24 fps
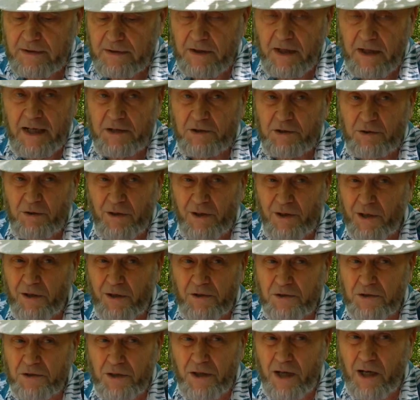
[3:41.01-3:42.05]
natural
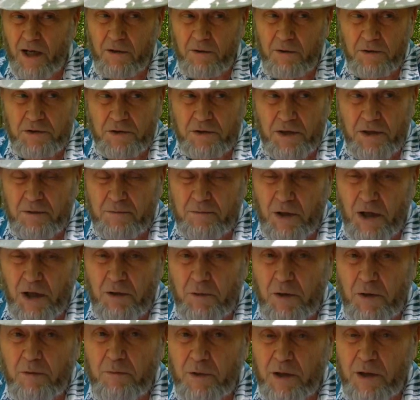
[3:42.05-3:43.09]
aristocracy,
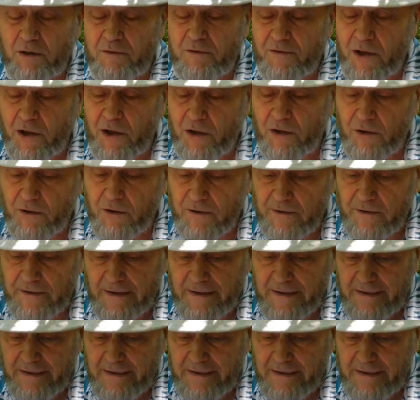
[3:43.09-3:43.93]
maybe a bit of all.